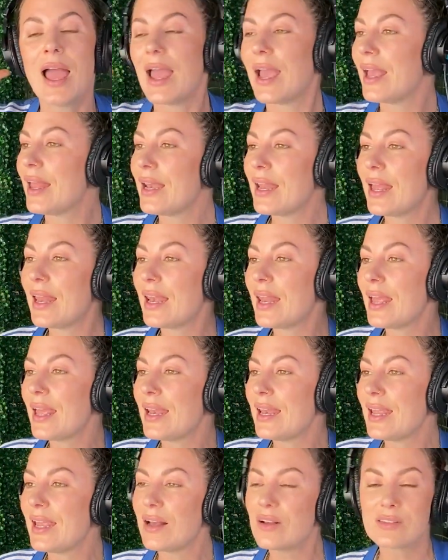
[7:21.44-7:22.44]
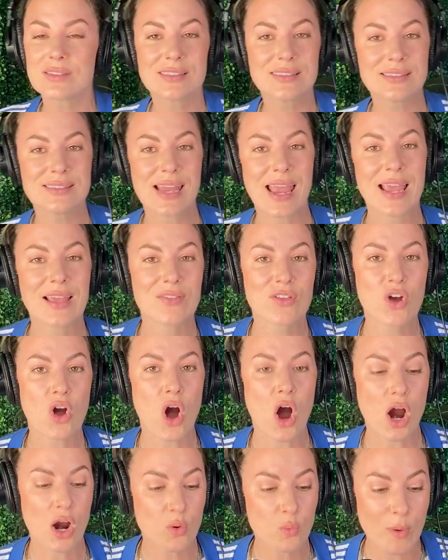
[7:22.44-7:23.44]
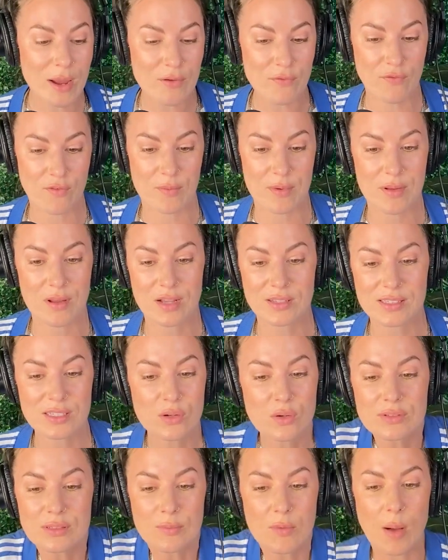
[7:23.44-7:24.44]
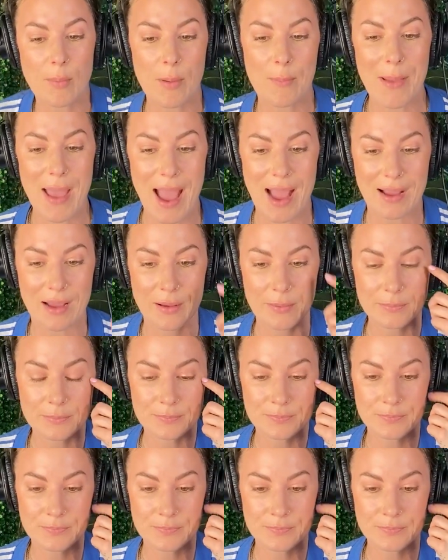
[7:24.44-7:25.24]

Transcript: And he'll stay in the car and wait for me because he knows I'm coming back.